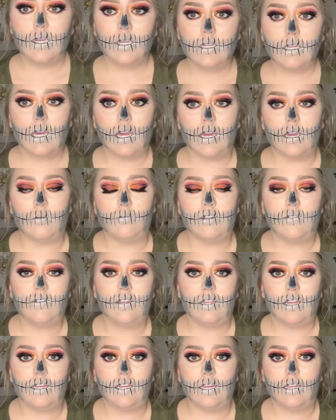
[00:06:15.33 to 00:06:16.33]
Okay, I'm
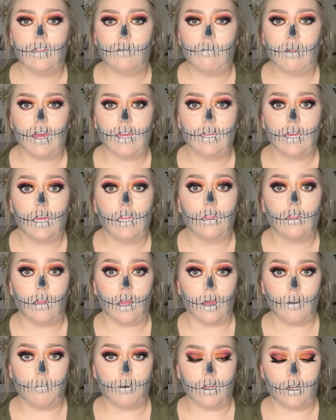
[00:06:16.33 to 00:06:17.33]
definitely liking the black a
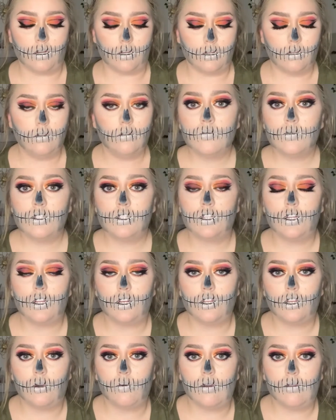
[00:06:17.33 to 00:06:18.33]
lot better. Still
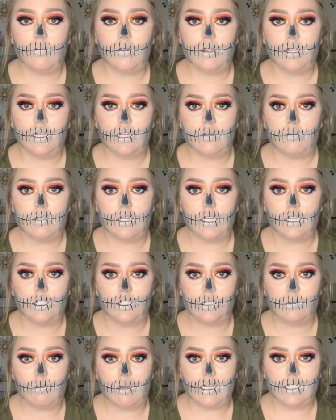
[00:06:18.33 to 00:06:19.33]
gonna go in with the lipstick and
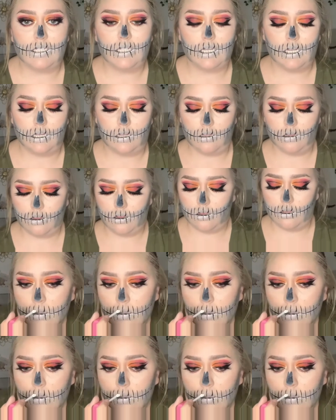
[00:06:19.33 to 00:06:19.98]
just make teeth.